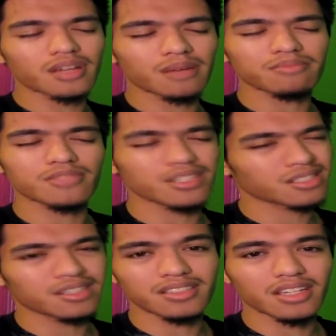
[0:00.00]
I'm
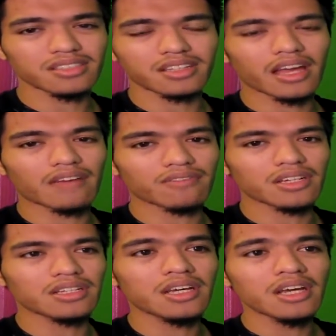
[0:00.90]
just gonna say it's the
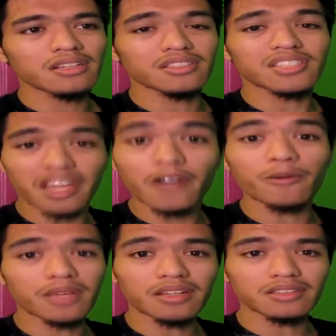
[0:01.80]
caffeine to
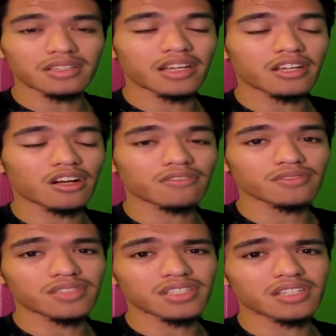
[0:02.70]
scare me into getting off
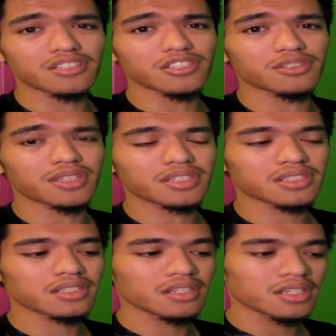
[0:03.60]
of these energy
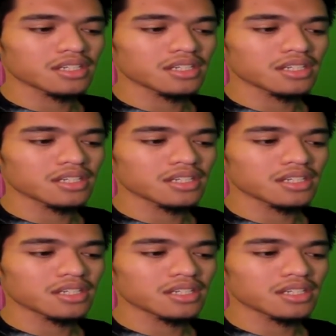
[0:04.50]
drinks.